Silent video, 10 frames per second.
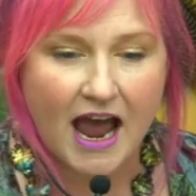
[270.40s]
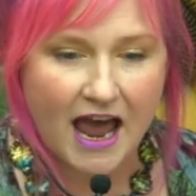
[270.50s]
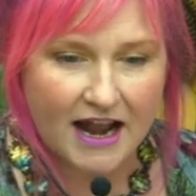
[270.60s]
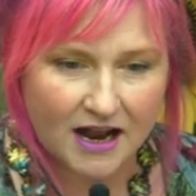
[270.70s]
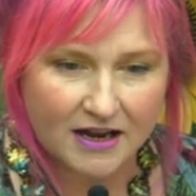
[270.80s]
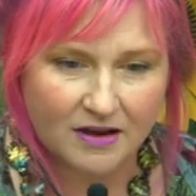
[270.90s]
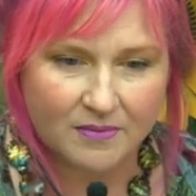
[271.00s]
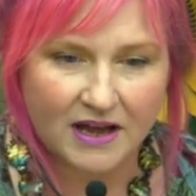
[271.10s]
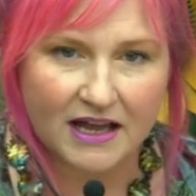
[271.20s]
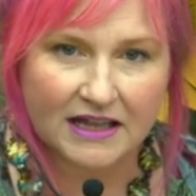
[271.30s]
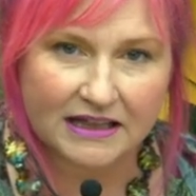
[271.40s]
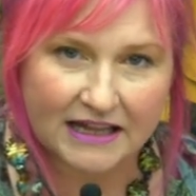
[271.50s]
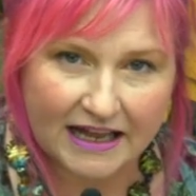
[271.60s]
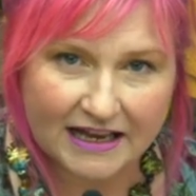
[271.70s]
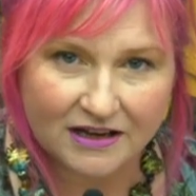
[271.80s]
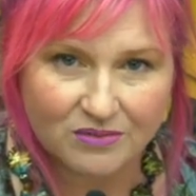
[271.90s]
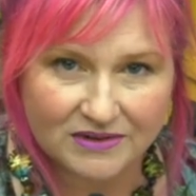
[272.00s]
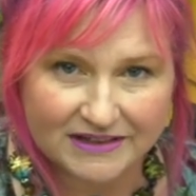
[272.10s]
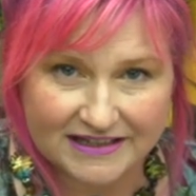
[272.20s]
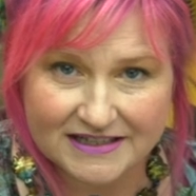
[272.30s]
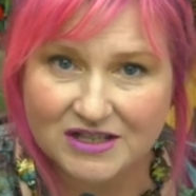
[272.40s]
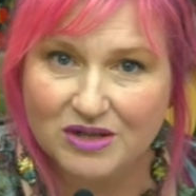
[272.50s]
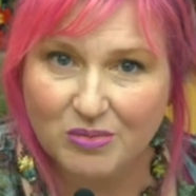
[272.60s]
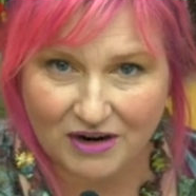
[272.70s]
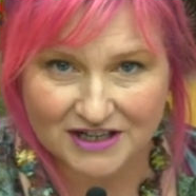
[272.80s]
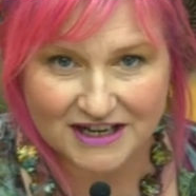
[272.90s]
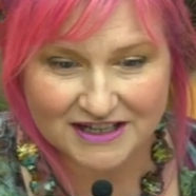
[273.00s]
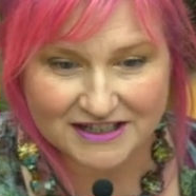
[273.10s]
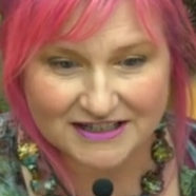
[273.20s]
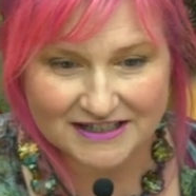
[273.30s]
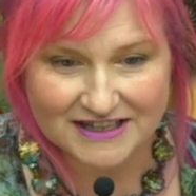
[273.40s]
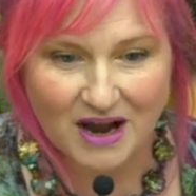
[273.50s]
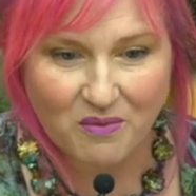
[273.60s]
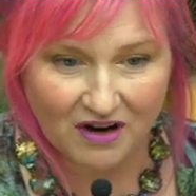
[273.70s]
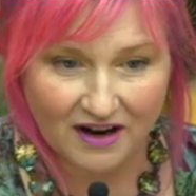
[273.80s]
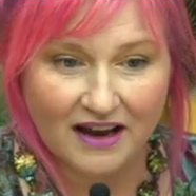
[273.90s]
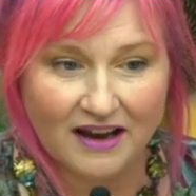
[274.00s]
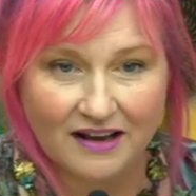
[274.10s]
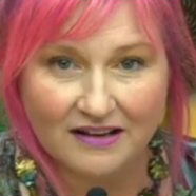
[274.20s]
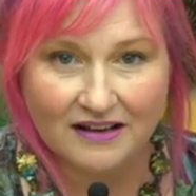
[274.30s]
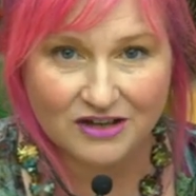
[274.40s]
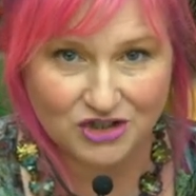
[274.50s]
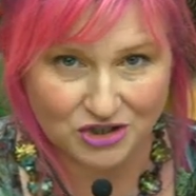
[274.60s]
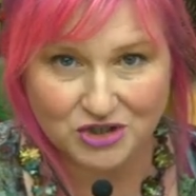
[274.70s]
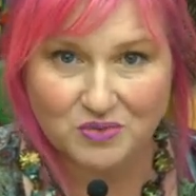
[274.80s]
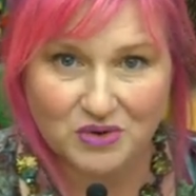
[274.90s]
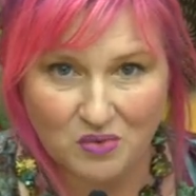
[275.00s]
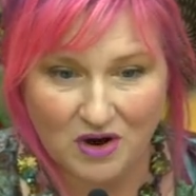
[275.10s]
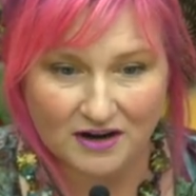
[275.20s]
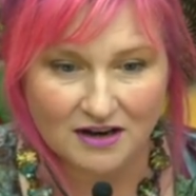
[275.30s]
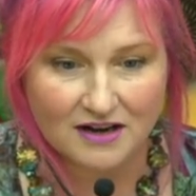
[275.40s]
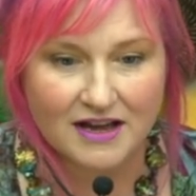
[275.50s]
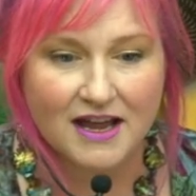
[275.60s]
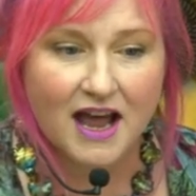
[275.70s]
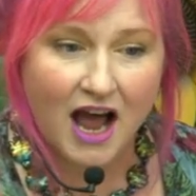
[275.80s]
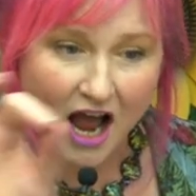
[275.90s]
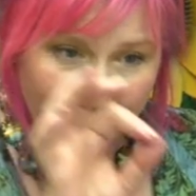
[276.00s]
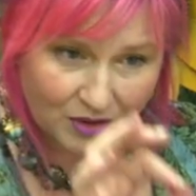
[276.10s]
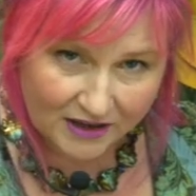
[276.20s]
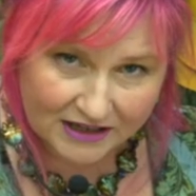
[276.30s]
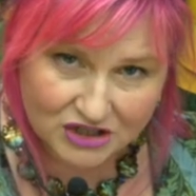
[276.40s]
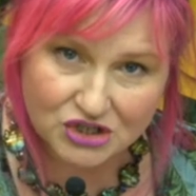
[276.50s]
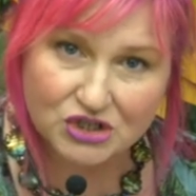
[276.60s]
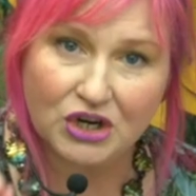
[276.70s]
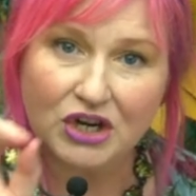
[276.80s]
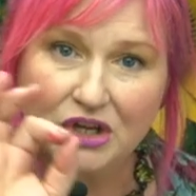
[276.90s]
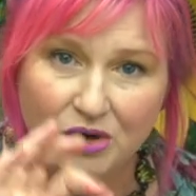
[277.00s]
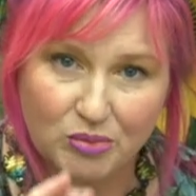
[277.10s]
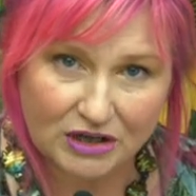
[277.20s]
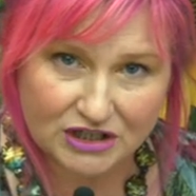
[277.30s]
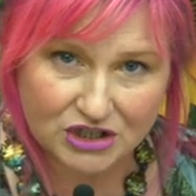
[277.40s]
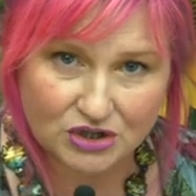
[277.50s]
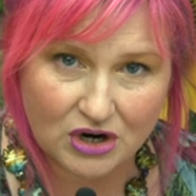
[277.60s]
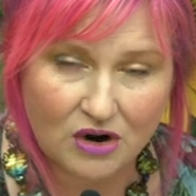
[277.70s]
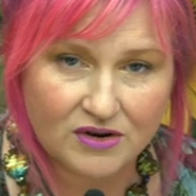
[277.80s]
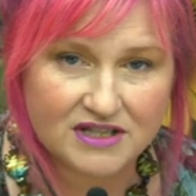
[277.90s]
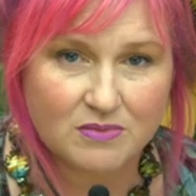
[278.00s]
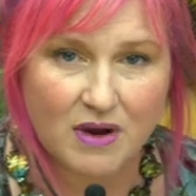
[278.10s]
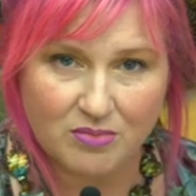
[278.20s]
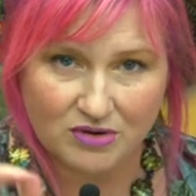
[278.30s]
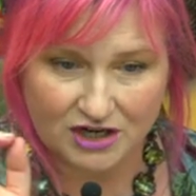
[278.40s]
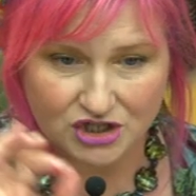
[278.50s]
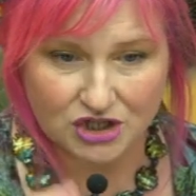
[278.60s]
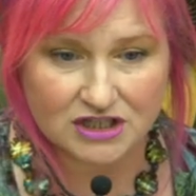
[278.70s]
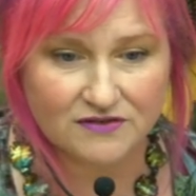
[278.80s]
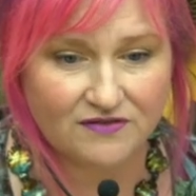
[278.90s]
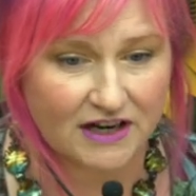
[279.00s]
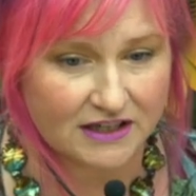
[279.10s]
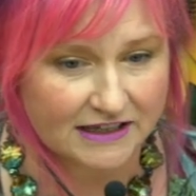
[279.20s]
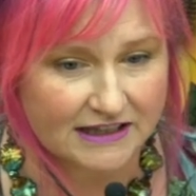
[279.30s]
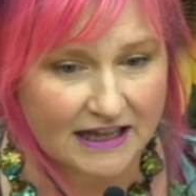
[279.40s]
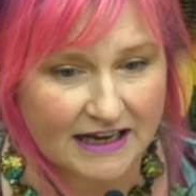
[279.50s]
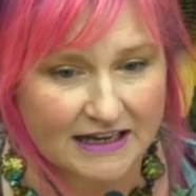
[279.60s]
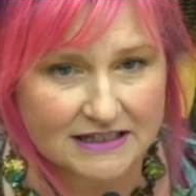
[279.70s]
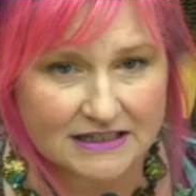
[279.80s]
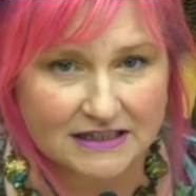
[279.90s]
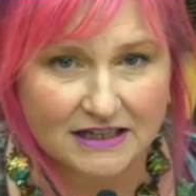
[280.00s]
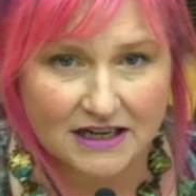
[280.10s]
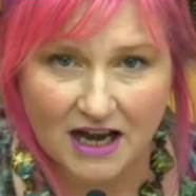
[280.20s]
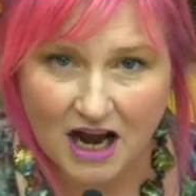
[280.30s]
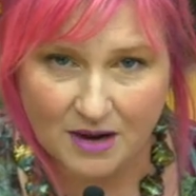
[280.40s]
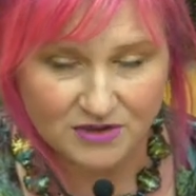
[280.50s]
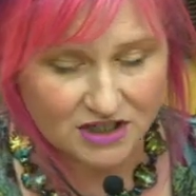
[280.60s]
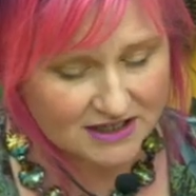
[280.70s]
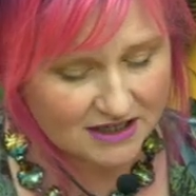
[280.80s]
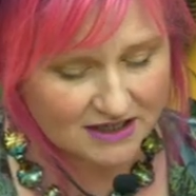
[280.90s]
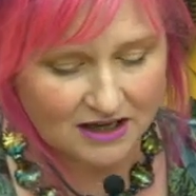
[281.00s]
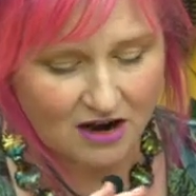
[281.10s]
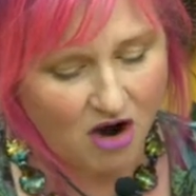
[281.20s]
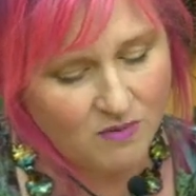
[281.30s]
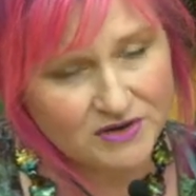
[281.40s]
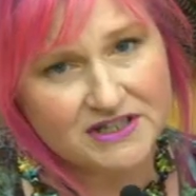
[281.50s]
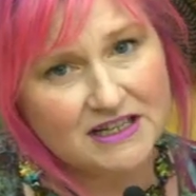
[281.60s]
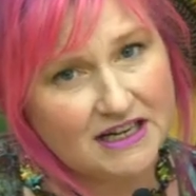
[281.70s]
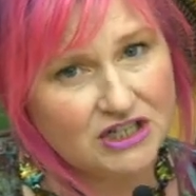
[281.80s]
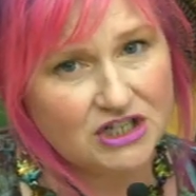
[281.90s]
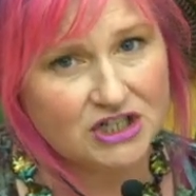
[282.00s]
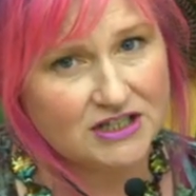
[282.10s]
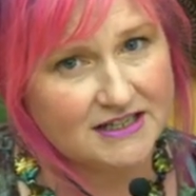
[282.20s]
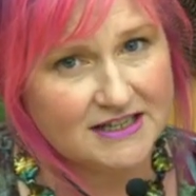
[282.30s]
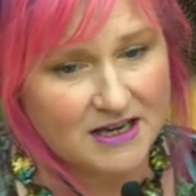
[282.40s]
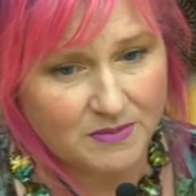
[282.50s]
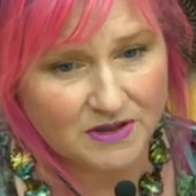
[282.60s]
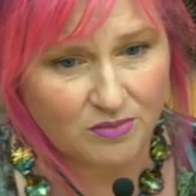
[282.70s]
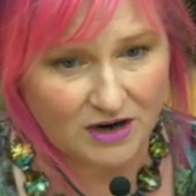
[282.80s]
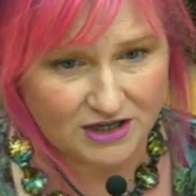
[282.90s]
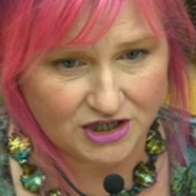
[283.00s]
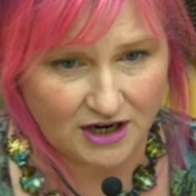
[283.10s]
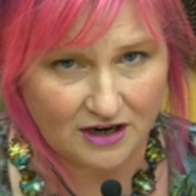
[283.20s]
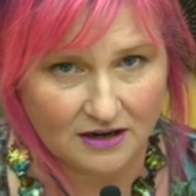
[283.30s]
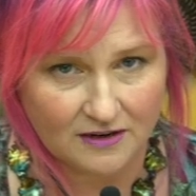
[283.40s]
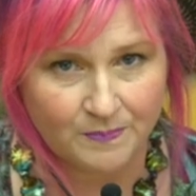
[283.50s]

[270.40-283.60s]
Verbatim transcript: And I am letting it release. The brush actually does that work in conjunction with the water. I'm going in circular brush strokes. My pressure is fairly light. I'm just almost engaging just the tip of the brush here.